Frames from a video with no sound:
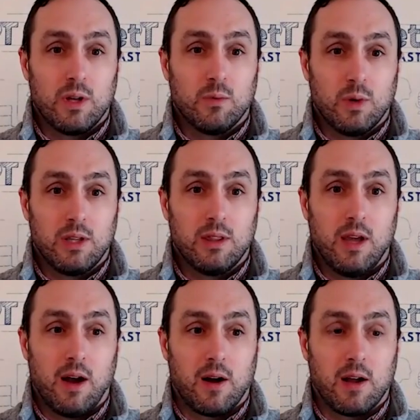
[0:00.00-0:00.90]
of
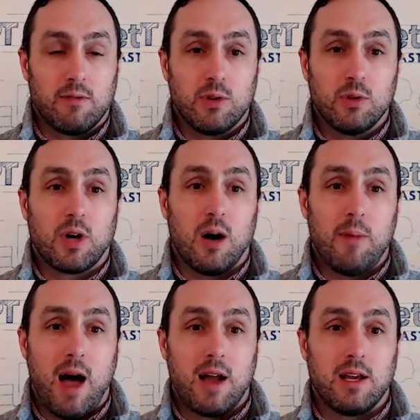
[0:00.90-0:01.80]
win-win there. If you
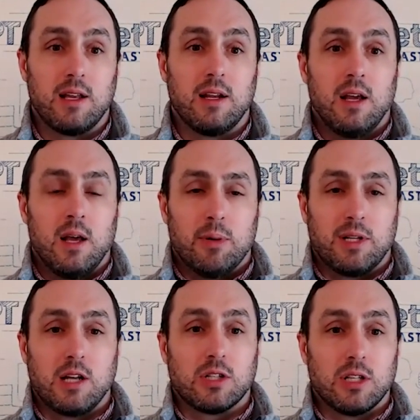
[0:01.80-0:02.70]
come at it
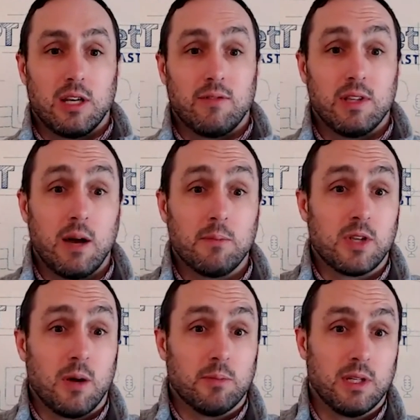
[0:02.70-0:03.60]
potentially giving
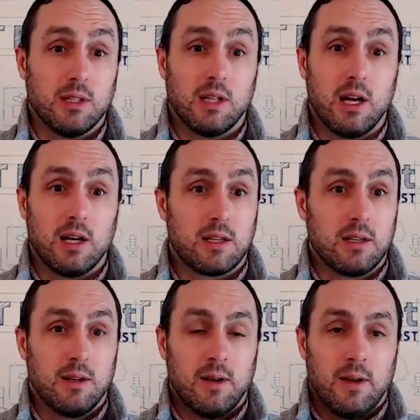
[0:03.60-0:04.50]
them something like,
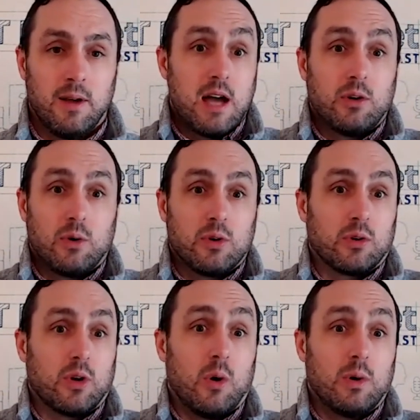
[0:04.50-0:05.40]
hey, I know
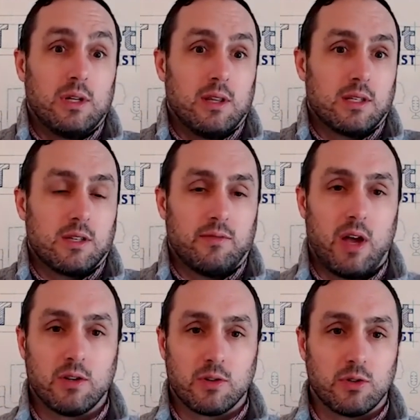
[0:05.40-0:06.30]
you're going to this
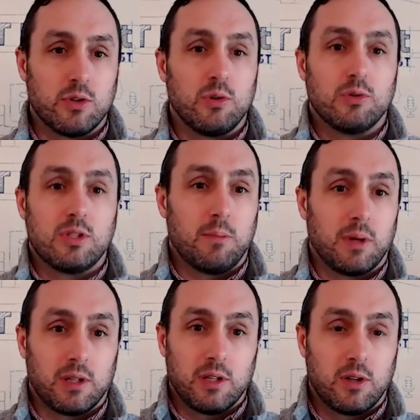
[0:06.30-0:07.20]
event, or do you
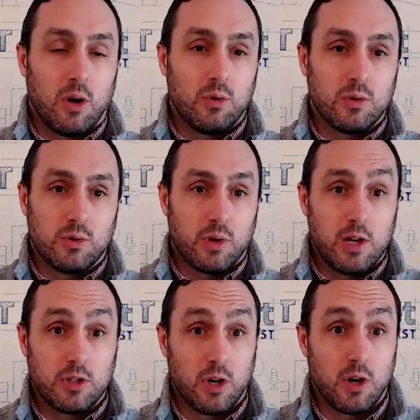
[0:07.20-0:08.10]
typically go to
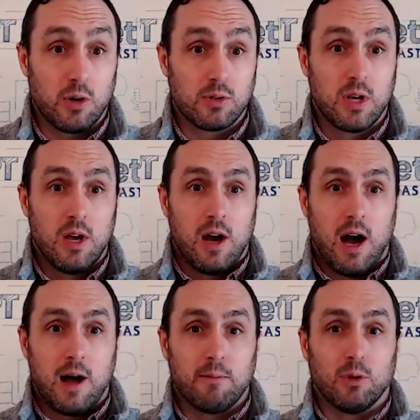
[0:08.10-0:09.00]
trade shows?
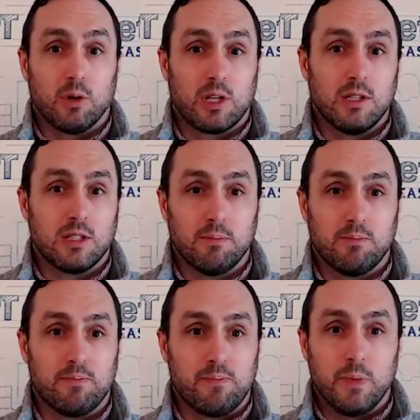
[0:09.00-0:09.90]
I'm looking
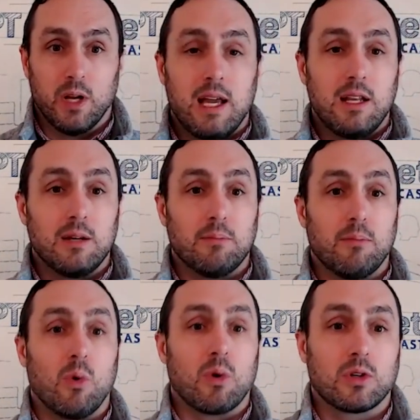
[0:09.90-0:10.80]
to get into
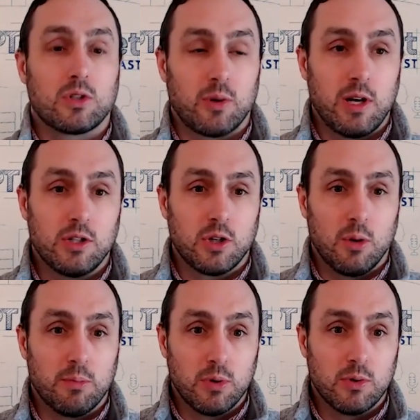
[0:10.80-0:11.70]
more trade
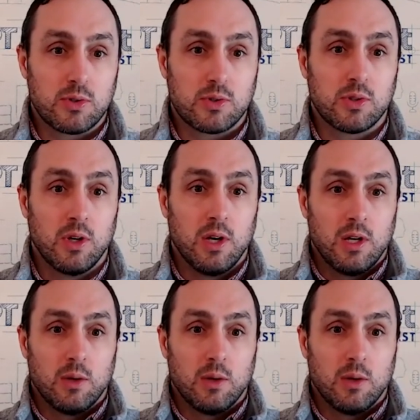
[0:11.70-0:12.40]
show booths